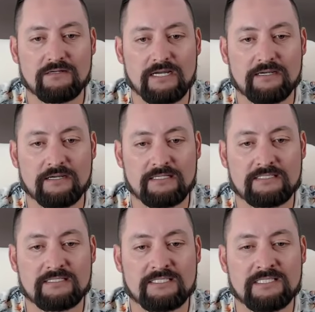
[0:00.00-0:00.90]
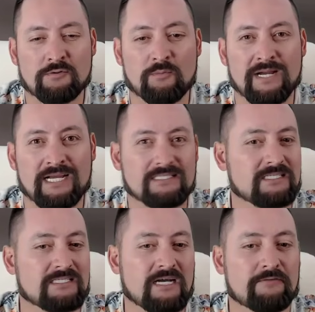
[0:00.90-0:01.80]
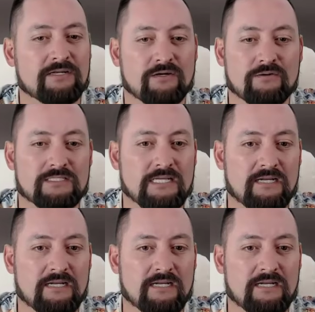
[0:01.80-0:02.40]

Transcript: I see it's 0 bytes, because I already know it's